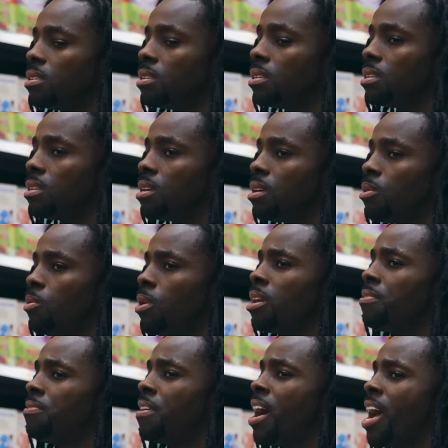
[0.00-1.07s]
Ah,
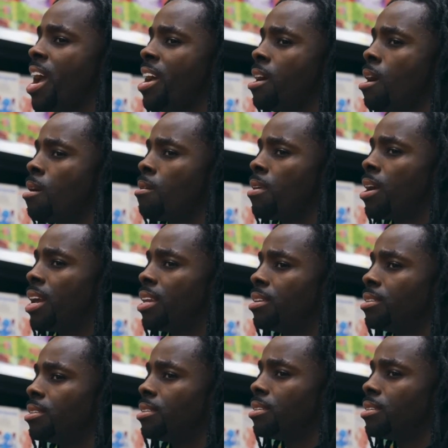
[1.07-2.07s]
what if I ate already?